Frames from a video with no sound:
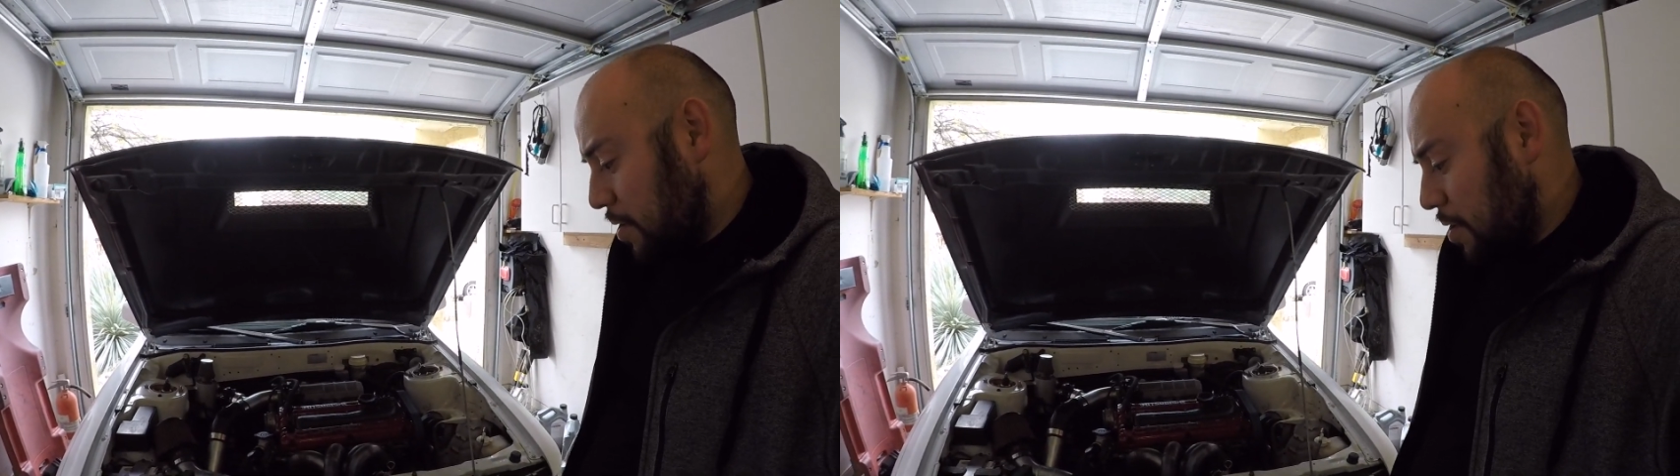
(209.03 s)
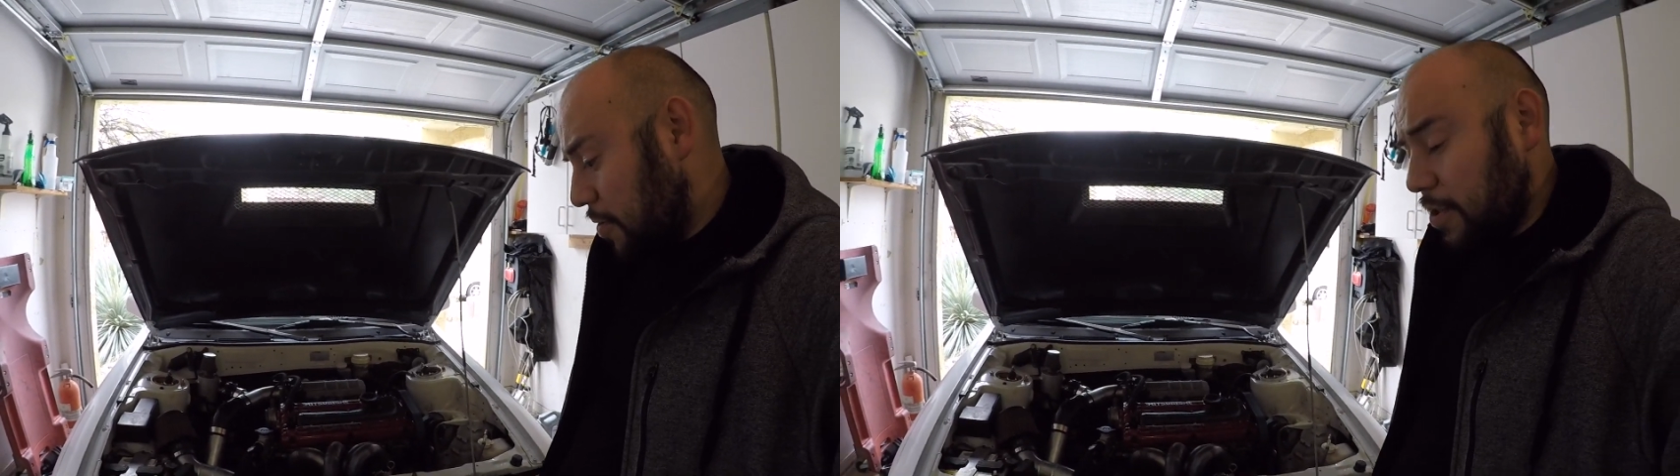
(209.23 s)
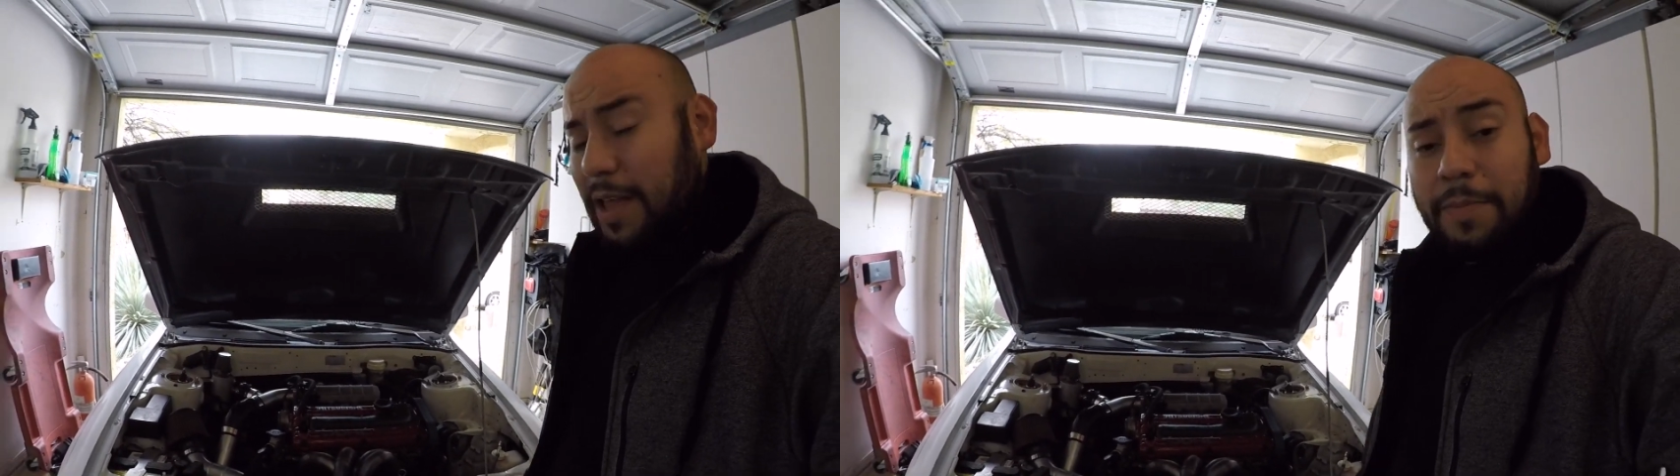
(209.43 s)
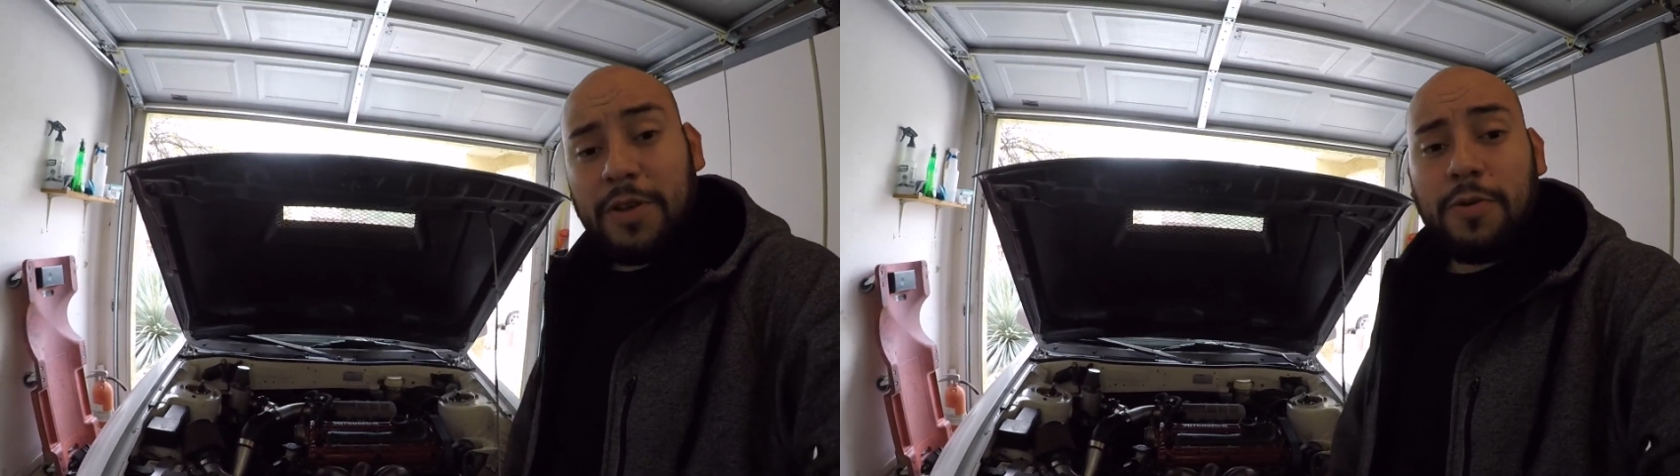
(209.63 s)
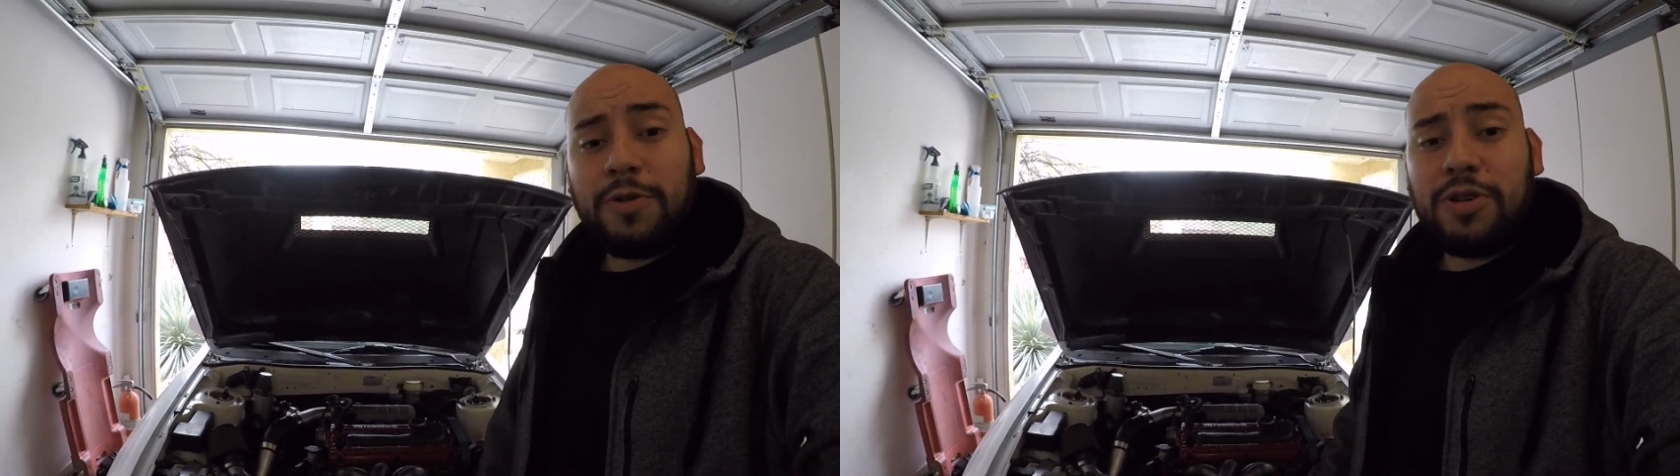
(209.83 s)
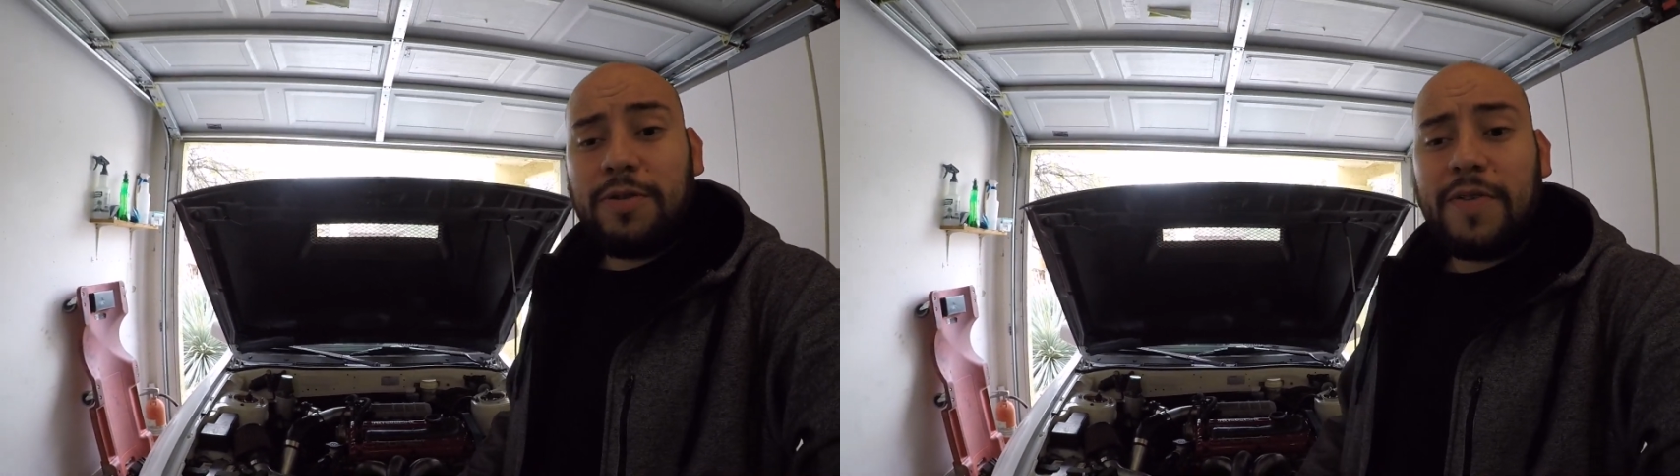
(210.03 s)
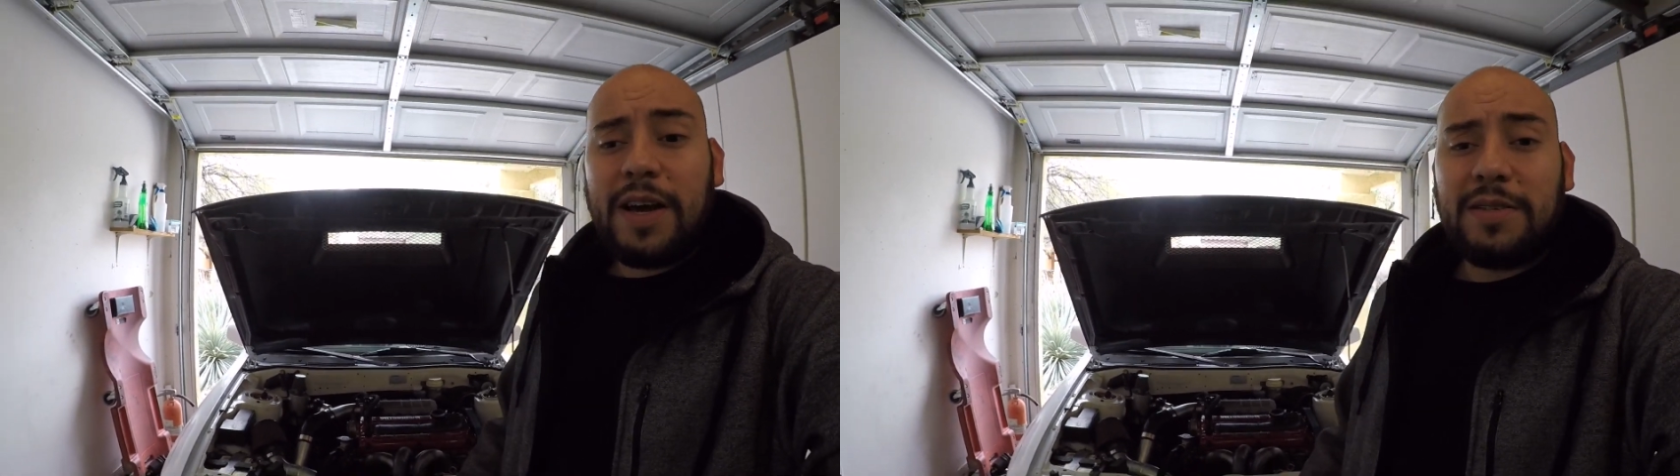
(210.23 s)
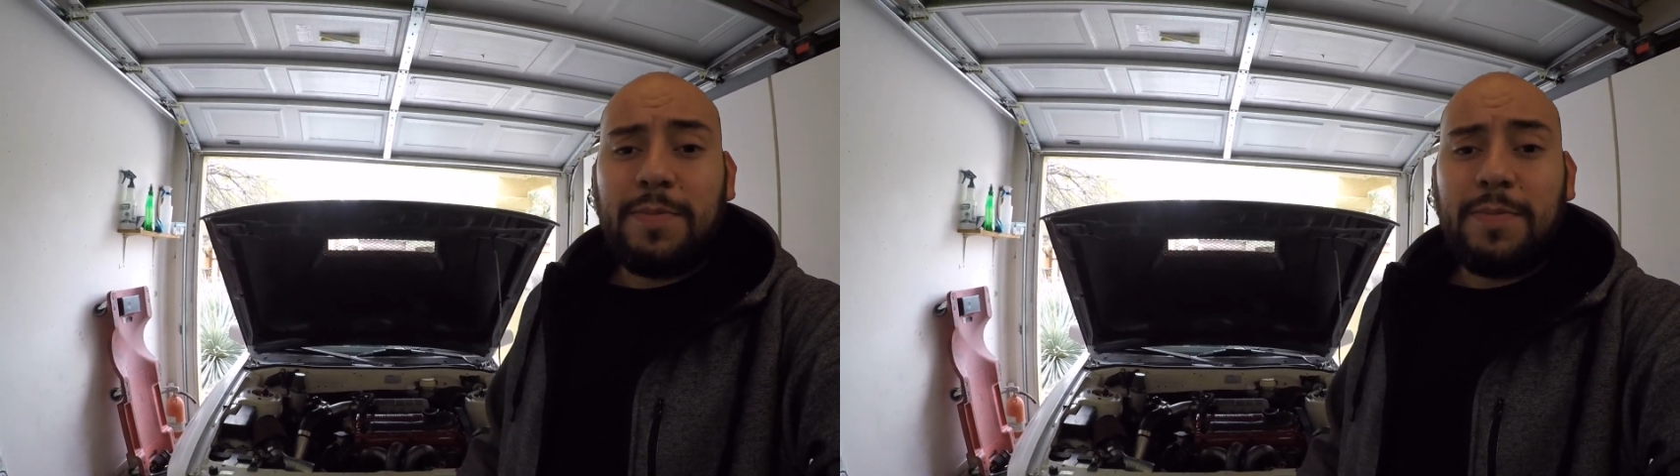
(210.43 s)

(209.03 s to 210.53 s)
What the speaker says: Or let me know what you guys